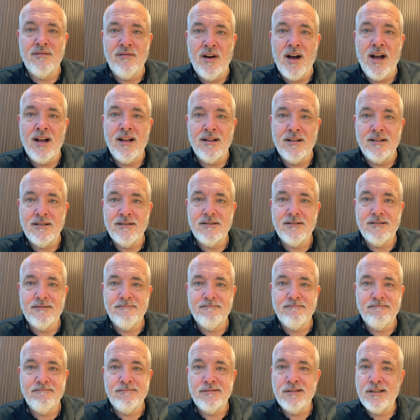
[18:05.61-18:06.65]
violence.
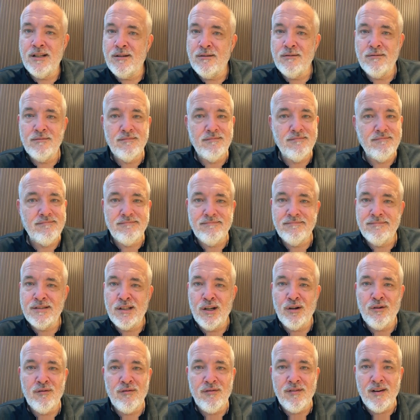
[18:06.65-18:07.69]
Don't
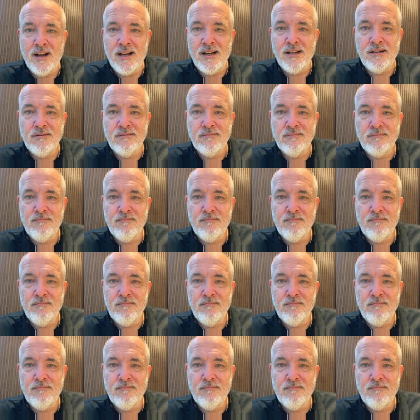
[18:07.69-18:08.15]
fight.